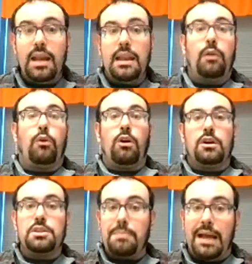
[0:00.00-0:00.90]
Now, there
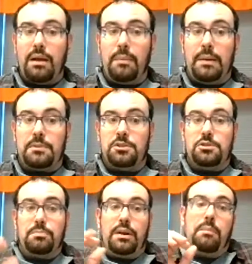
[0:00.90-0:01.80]
are some backup
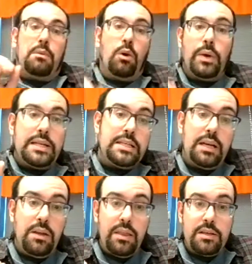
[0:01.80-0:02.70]
options, but I'm going to
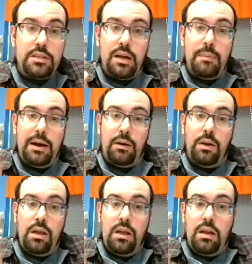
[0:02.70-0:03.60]
tell you this about
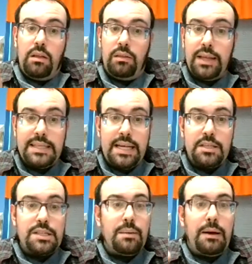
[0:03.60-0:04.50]
lit
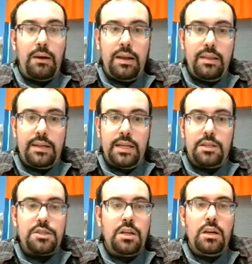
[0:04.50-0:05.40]
test, about any of the
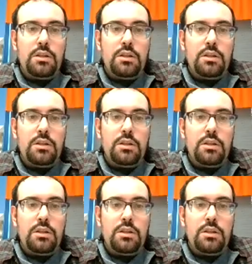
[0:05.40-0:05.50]
tests.